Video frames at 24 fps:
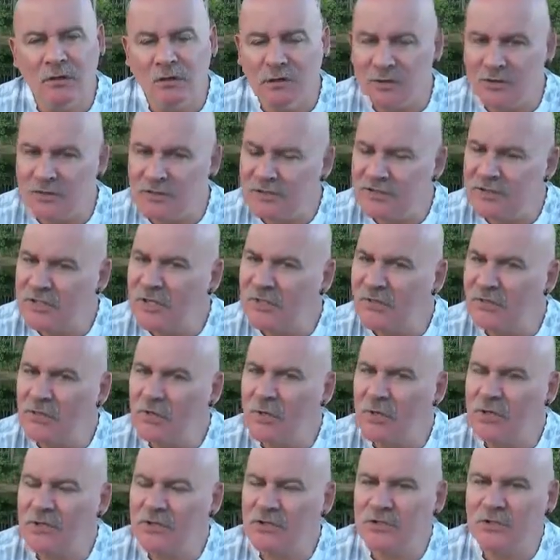This is another
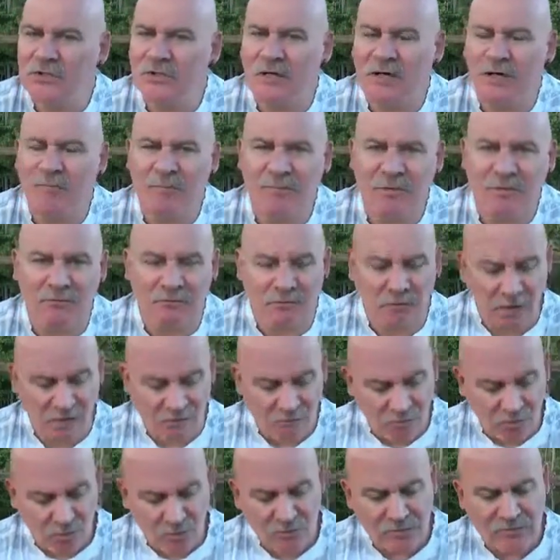question that I
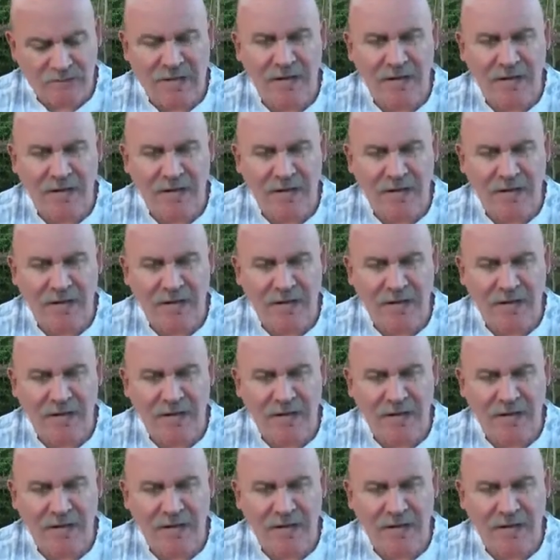wrote